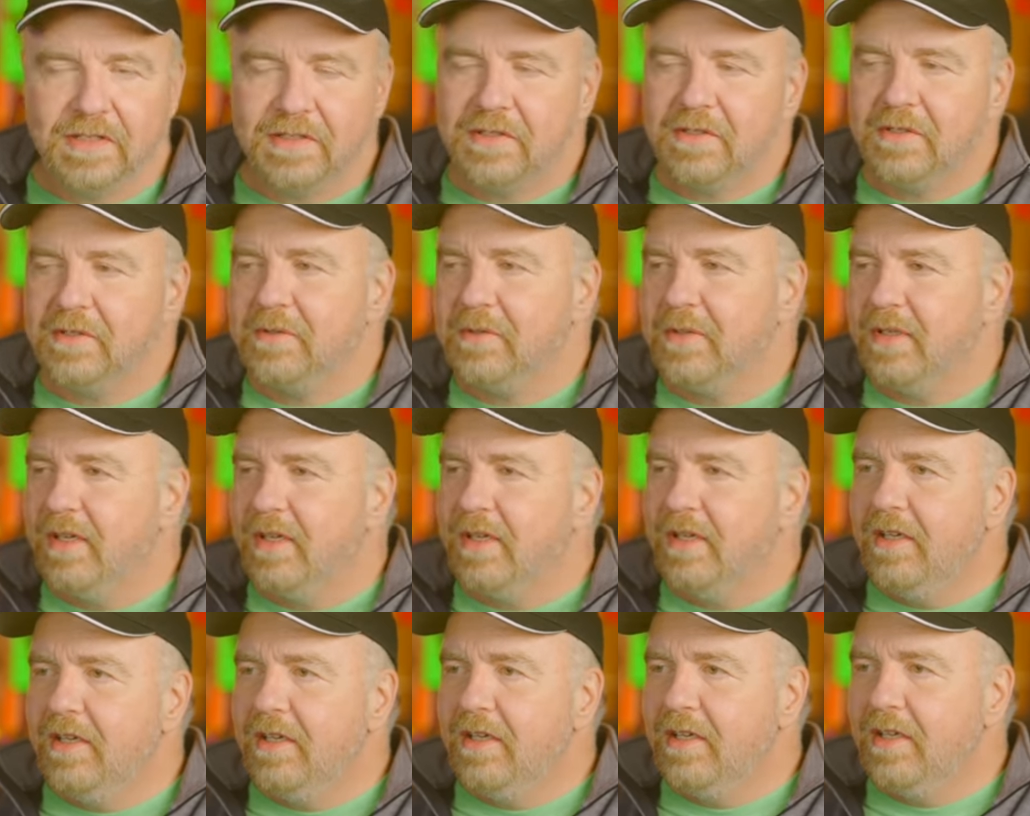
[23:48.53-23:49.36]
So
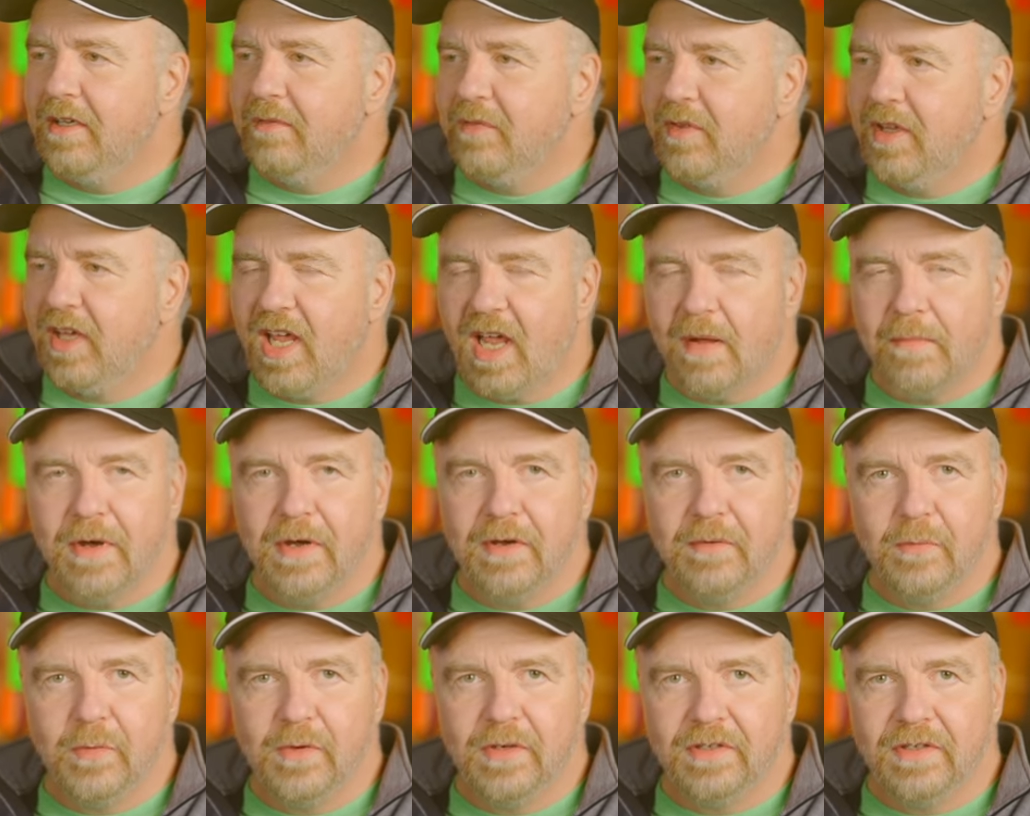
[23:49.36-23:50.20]
if they come
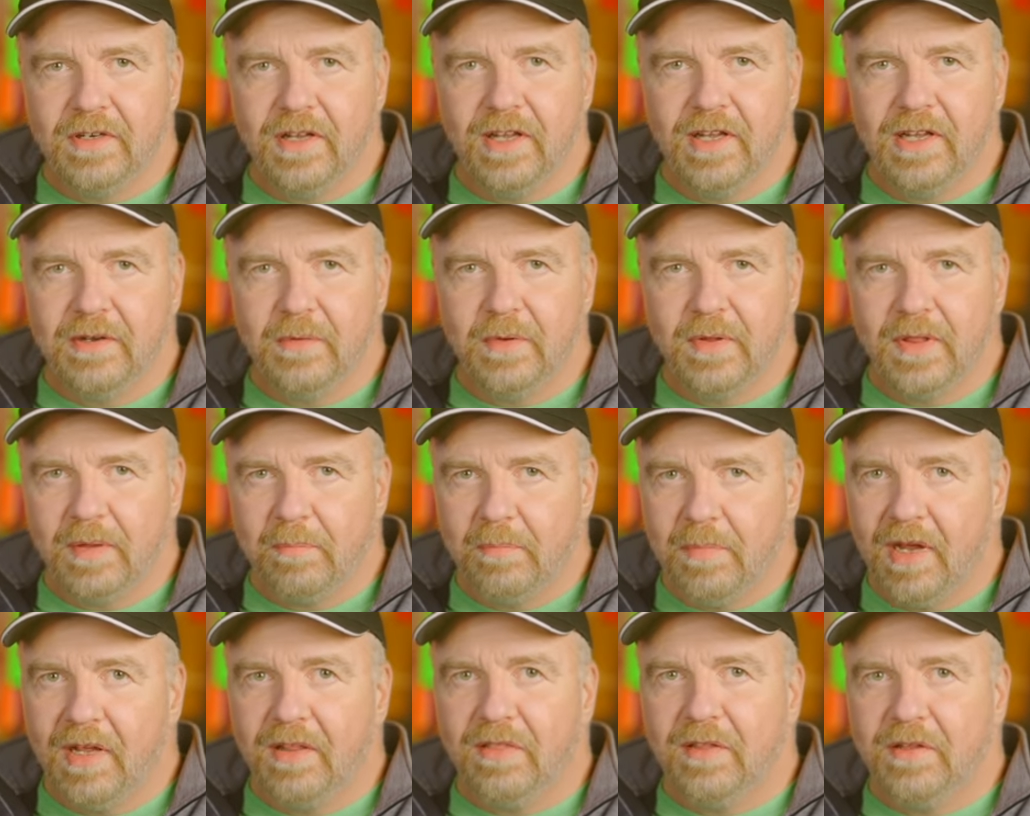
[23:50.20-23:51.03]
out one day with a
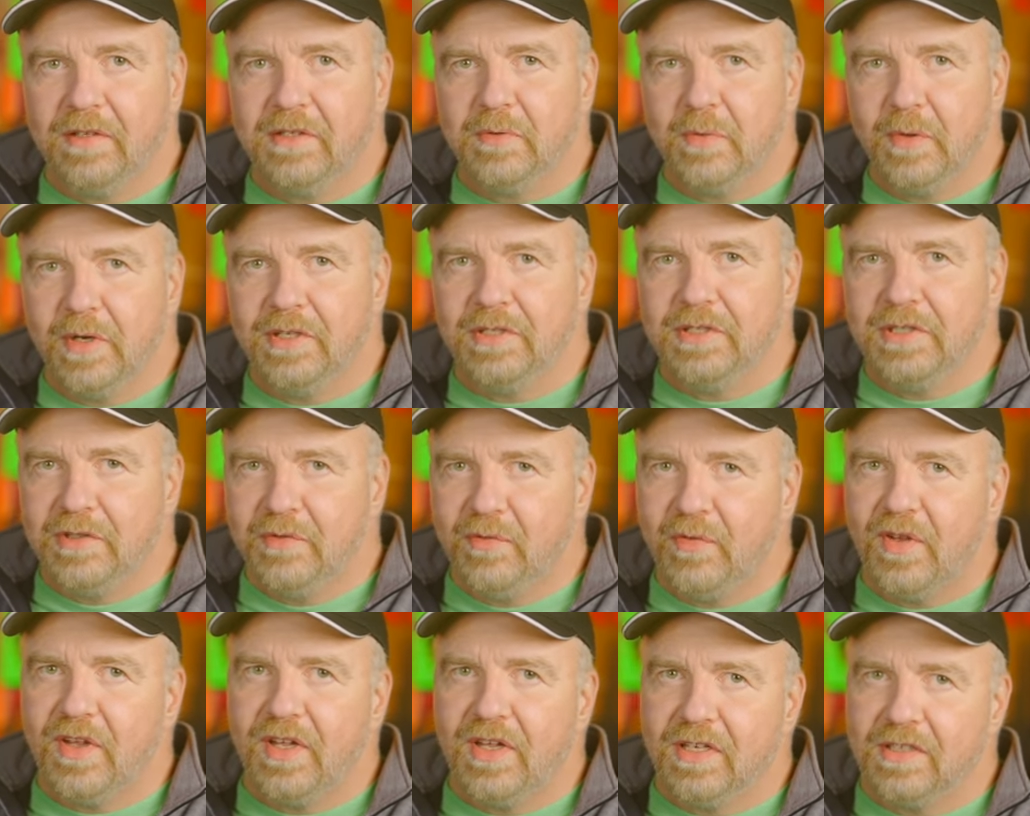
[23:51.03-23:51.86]
PET that's twice as
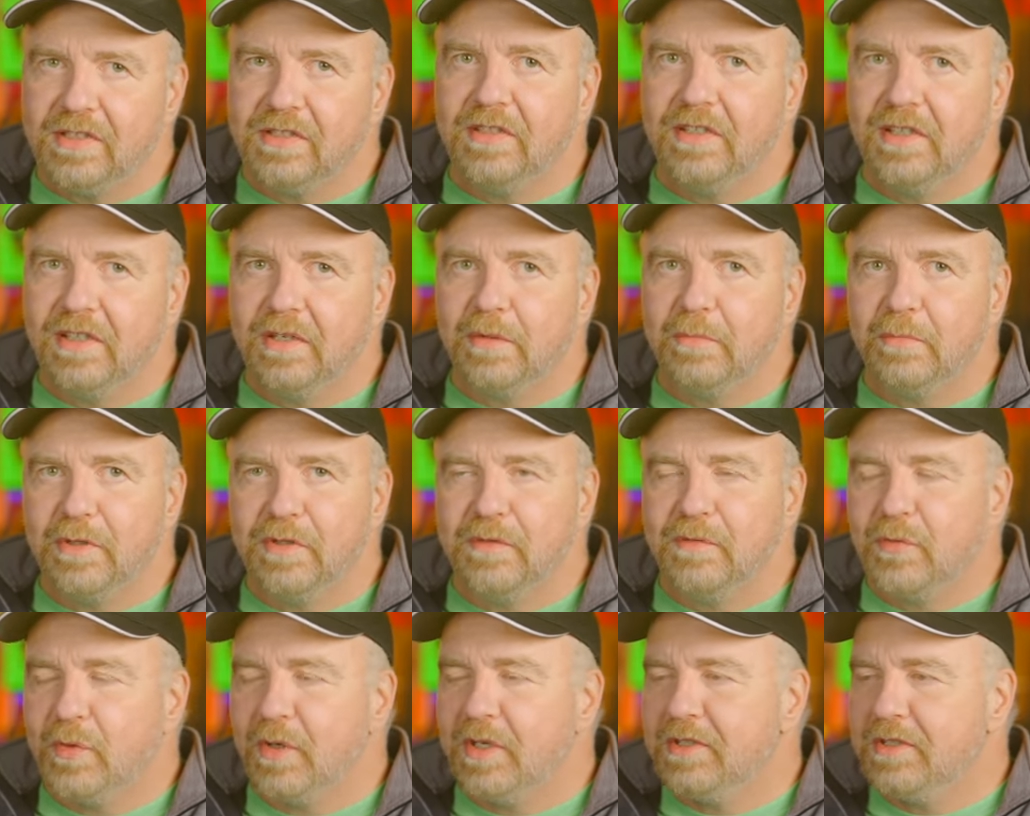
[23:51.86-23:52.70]
fast, it'll
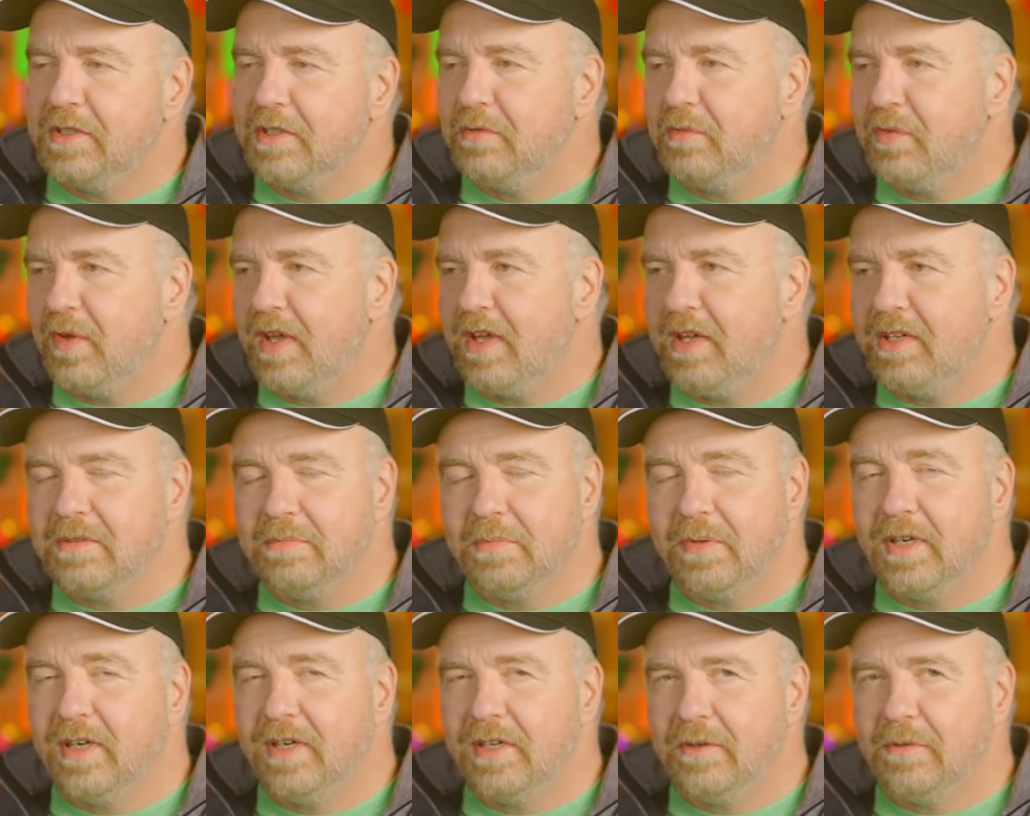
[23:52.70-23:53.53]
move twice as fast,
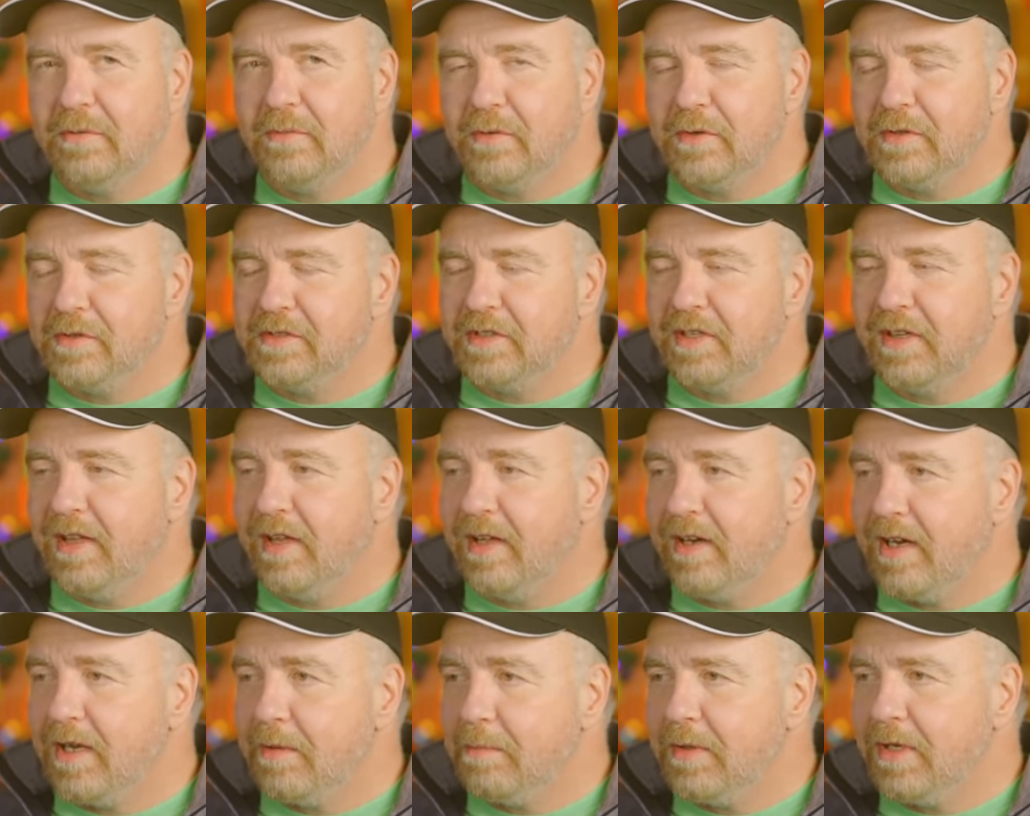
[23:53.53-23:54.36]
but I don't foresee
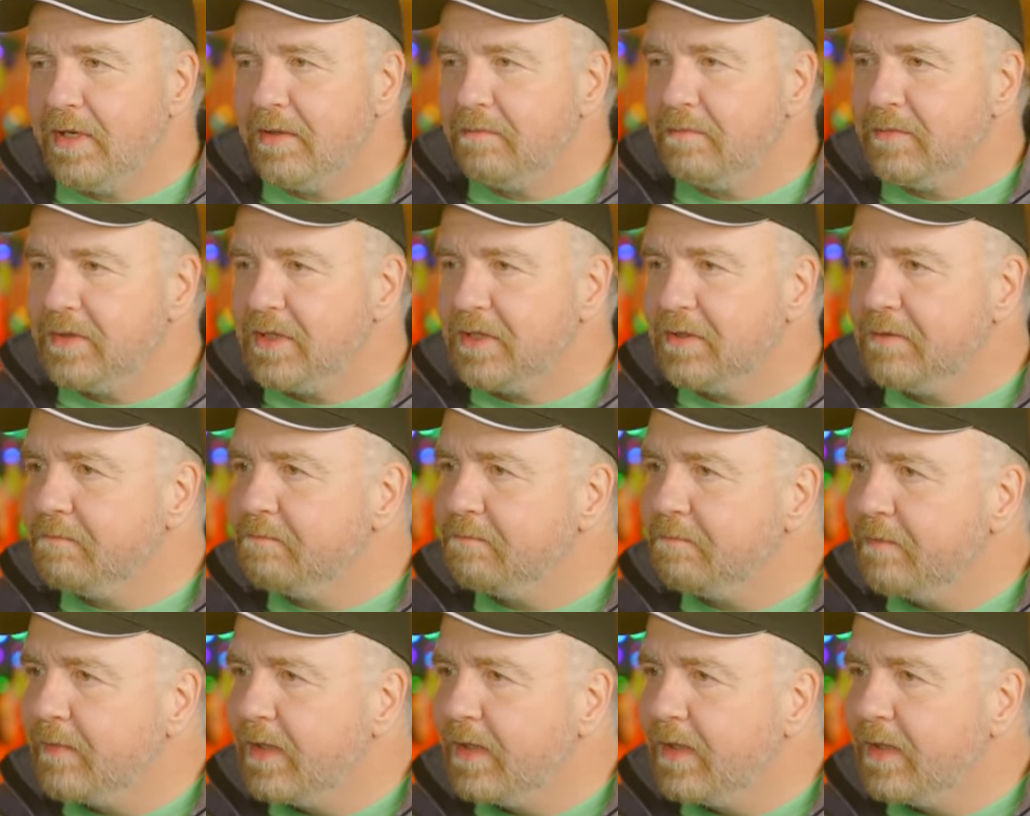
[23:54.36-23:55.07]
that happening. So.